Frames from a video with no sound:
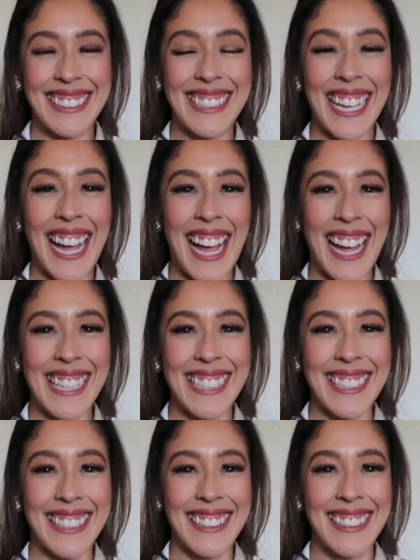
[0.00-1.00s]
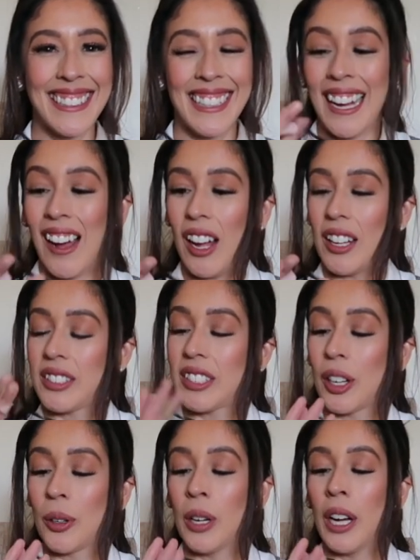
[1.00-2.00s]
Yay!
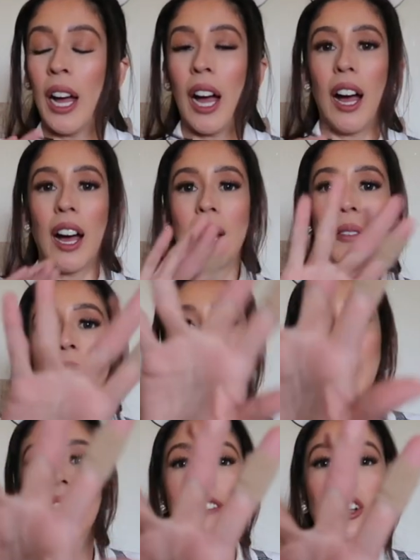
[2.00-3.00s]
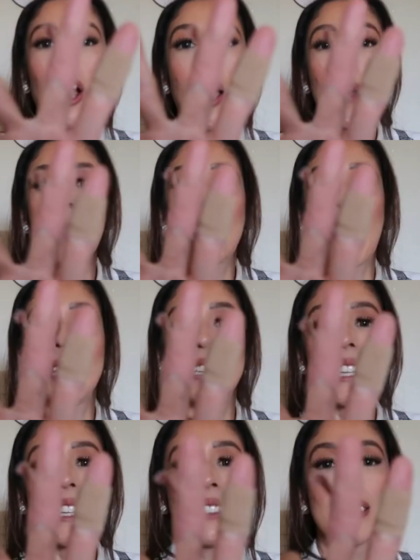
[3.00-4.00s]
Also, I've got
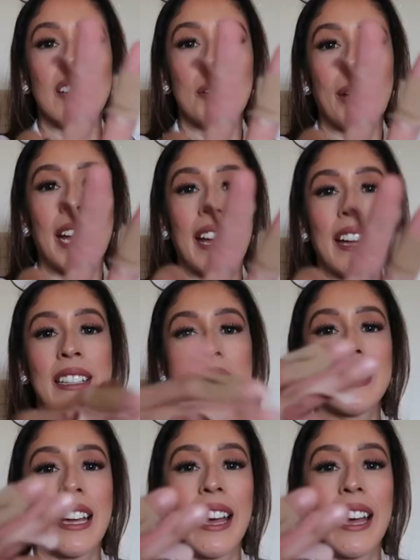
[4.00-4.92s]
band-aids on my hands.